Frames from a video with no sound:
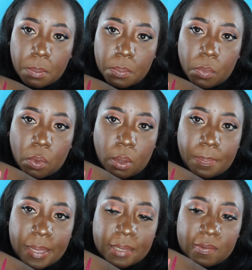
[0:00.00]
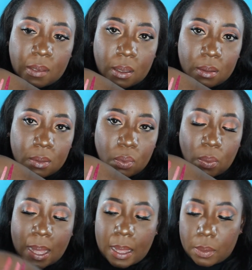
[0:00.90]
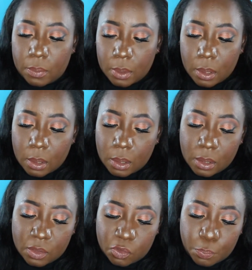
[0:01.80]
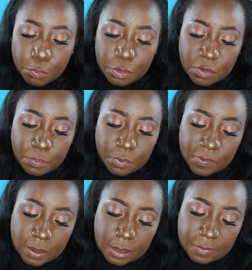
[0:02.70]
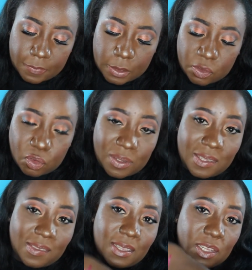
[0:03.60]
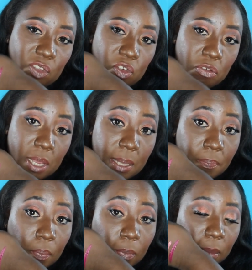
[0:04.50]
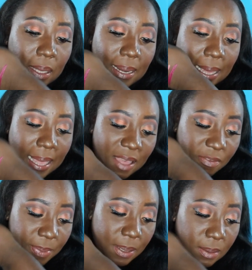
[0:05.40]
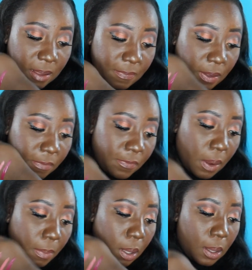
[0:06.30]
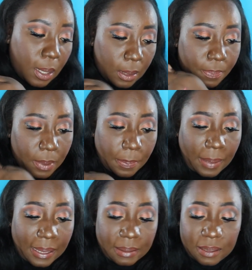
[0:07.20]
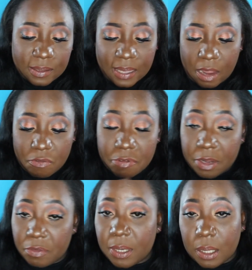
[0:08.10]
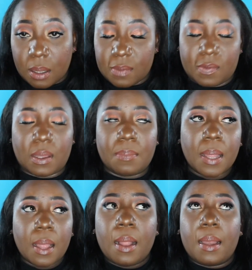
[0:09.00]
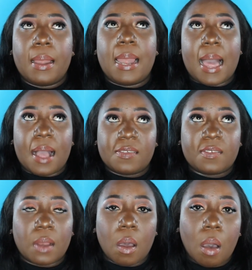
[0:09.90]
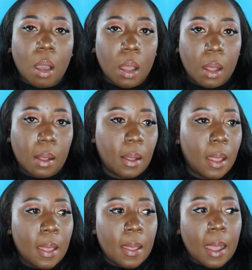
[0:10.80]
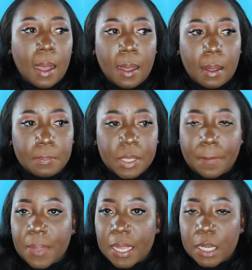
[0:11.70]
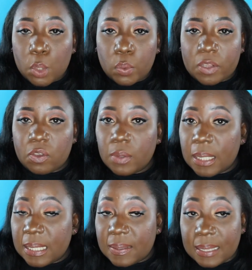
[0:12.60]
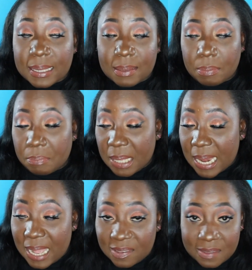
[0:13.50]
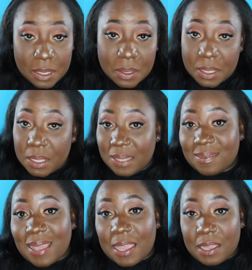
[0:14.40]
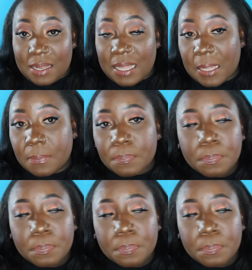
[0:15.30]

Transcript: More Better. Wow, it's pretty lovely. So these are the 3 that I have been loving from Colourpop, and they are really awesome. Last long. Depending on what you eat, it may last the entire day.